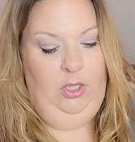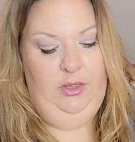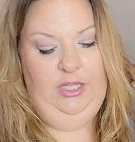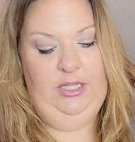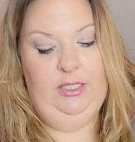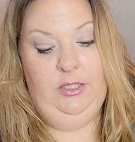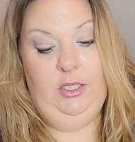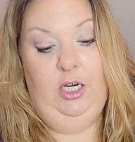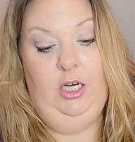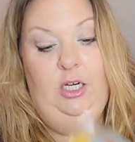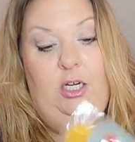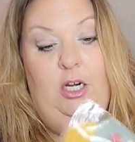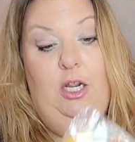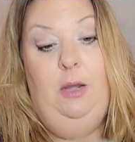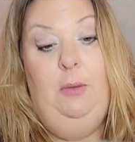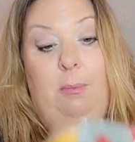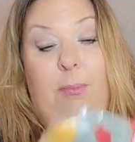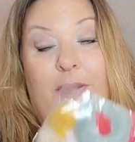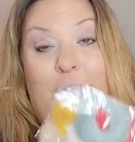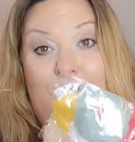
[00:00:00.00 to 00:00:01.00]
These are
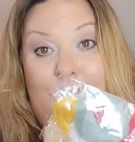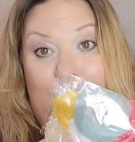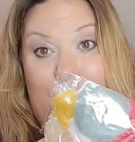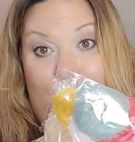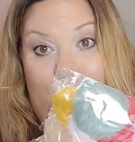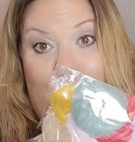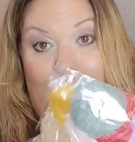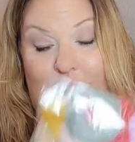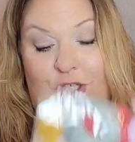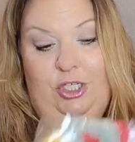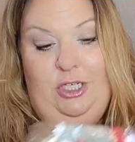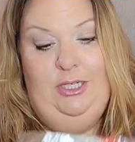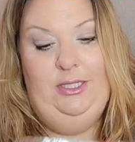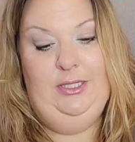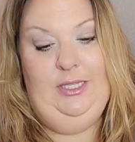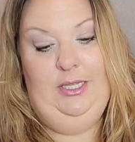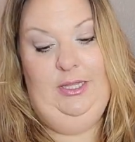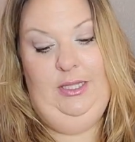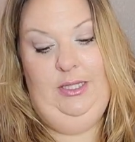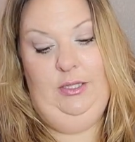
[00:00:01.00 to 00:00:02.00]
a bunch of
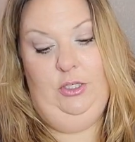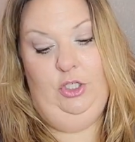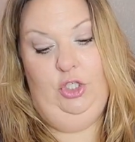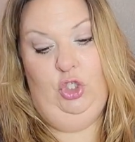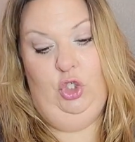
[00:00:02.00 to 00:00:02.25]
scrunchies. I think